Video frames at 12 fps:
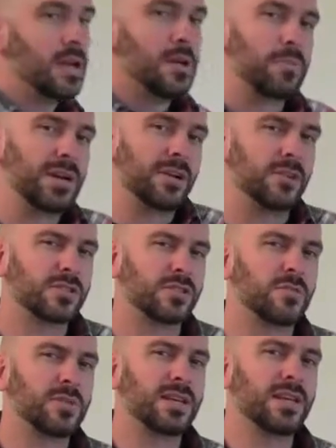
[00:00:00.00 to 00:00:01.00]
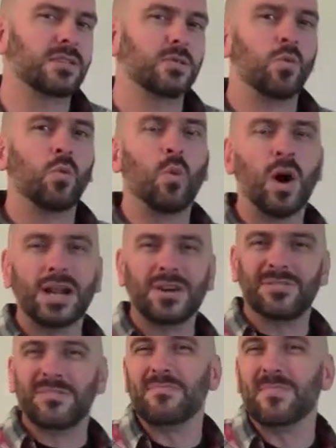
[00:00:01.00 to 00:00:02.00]
But it also means one
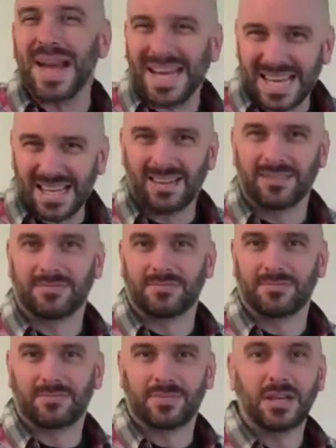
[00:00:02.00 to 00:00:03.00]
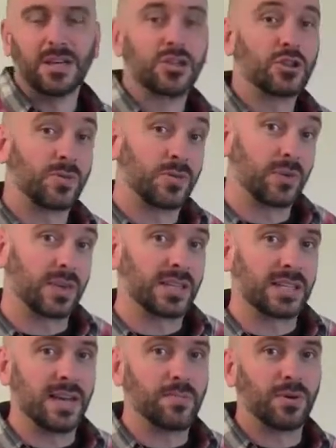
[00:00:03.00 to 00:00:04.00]
of many. So for
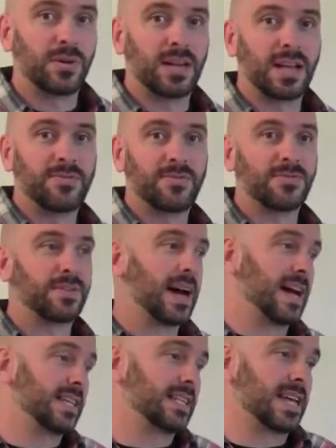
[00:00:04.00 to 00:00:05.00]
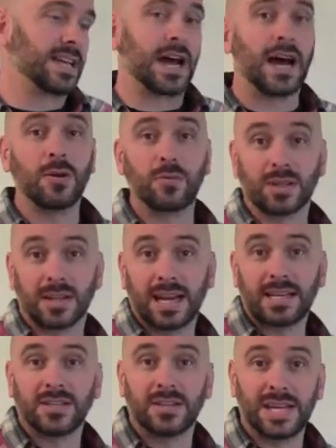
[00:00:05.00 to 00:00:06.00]
example, if I said I would
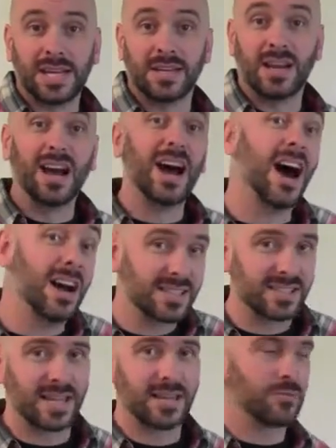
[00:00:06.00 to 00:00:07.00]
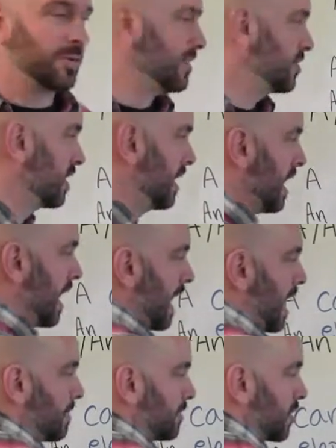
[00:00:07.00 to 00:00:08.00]
like to eat a sandwich,
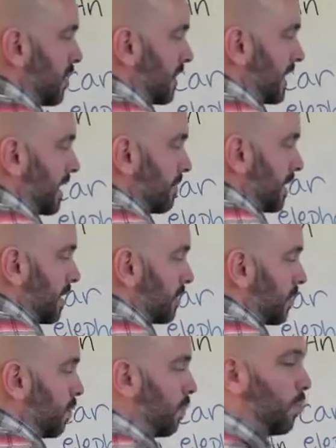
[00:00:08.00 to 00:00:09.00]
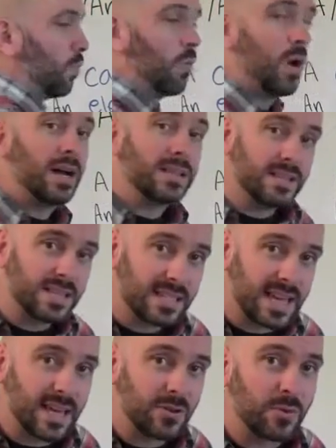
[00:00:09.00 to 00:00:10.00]
I'm talking about one
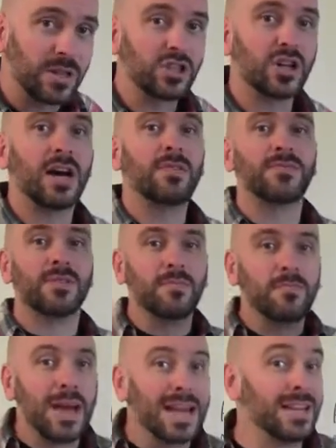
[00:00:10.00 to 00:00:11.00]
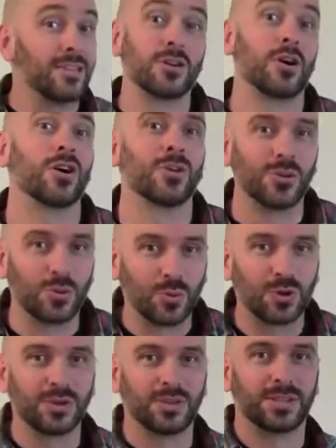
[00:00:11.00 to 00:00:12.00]
sandwich of the many there are in the
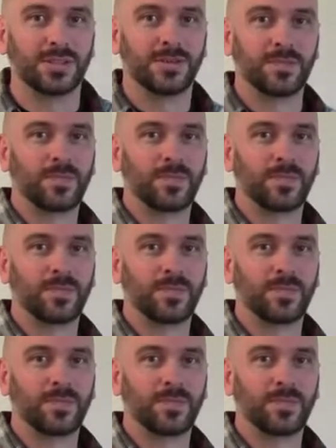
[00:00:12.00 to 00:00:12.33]
world.